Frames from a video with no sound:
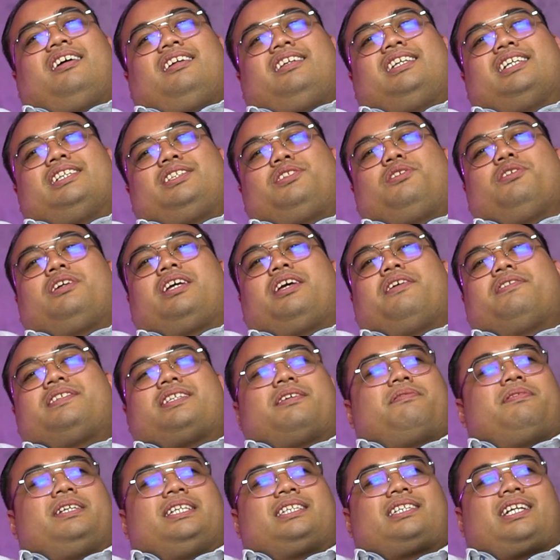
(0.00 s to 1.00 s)
Just to give
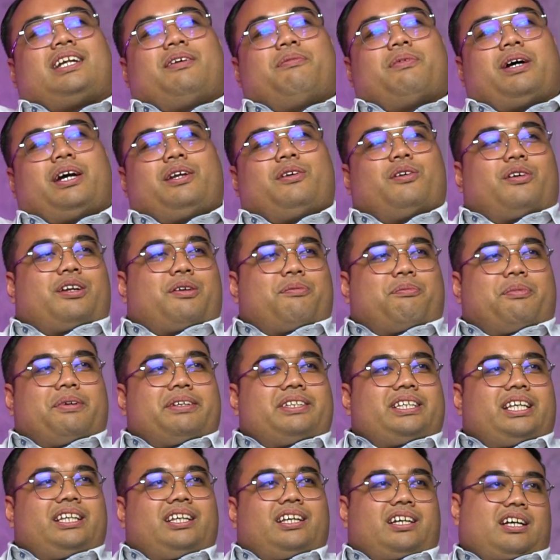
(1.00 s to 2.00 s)
some disclaimer, I not
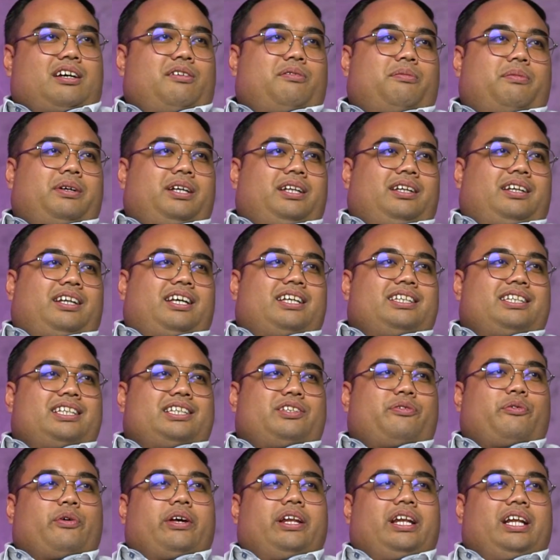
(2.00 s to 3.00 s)
represent the government. I
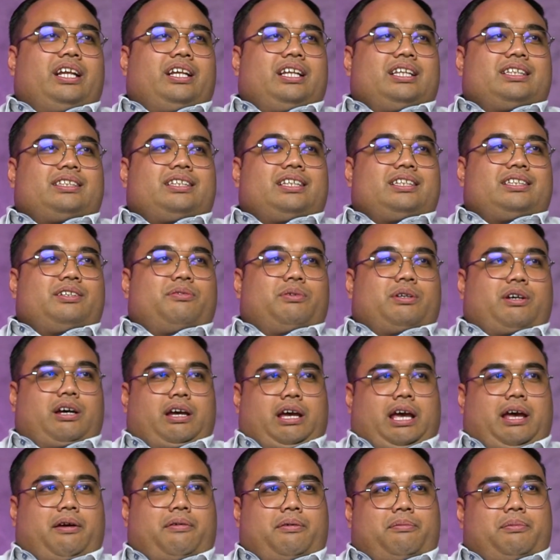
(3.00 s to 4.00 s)
just wearing this t-shirt because I
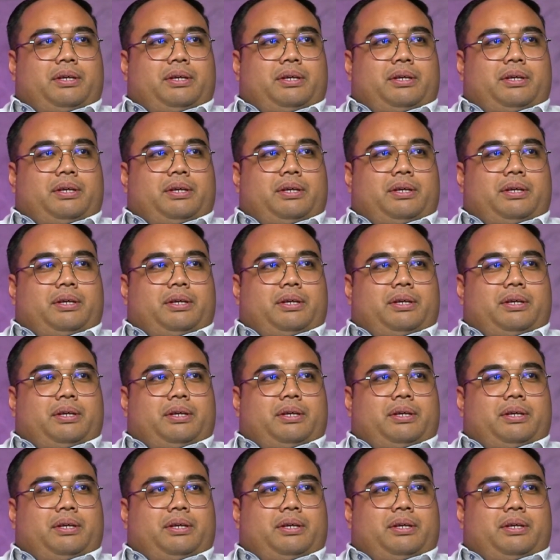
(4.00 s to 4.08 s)
have a